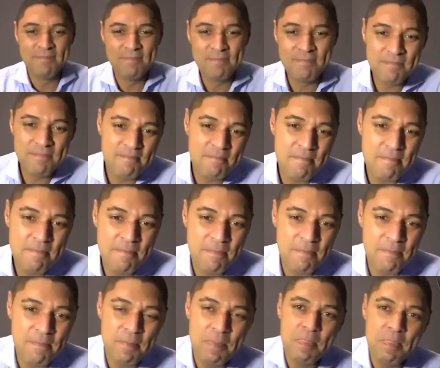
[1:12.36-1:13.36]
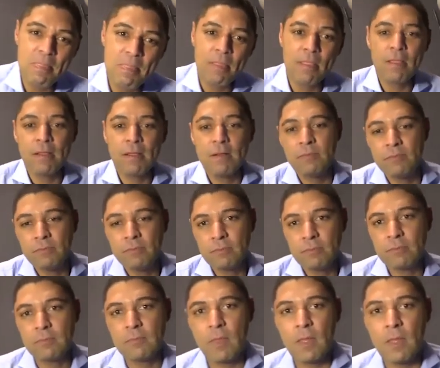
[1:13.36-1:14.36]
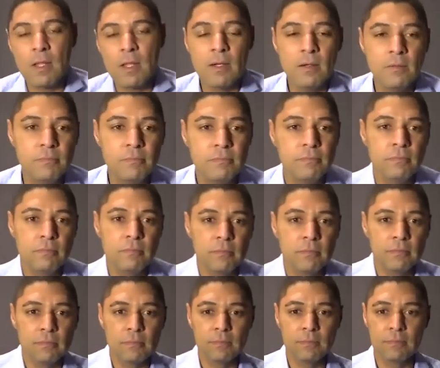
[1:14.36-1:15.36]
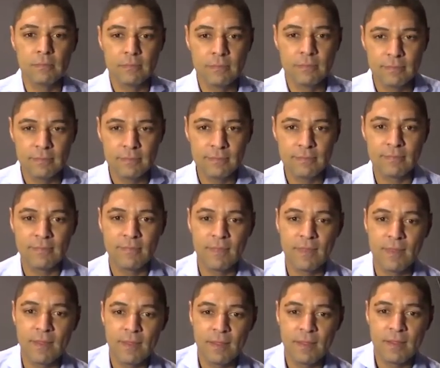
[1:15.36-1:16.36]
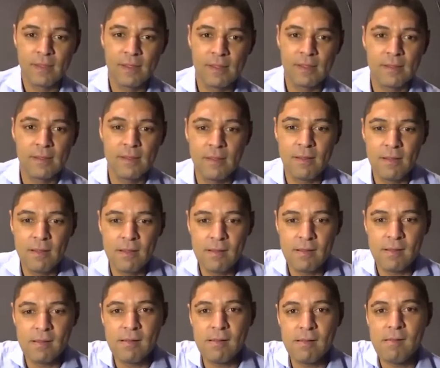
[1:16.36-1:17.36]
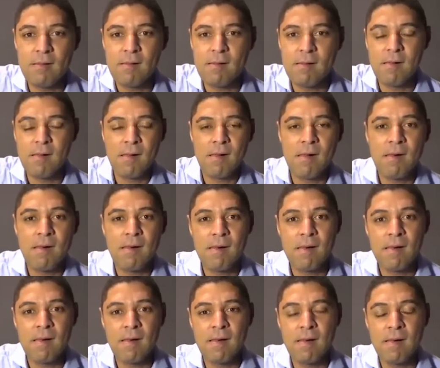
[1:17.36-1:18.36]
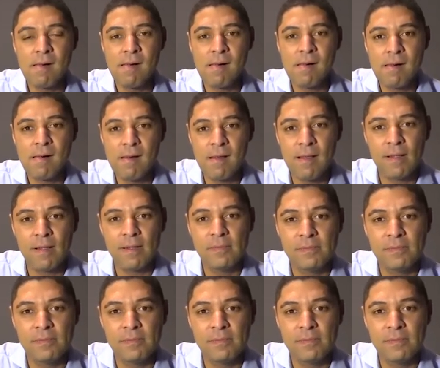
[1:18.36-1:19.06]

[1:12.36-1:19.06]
No words are spoken by the person on screen.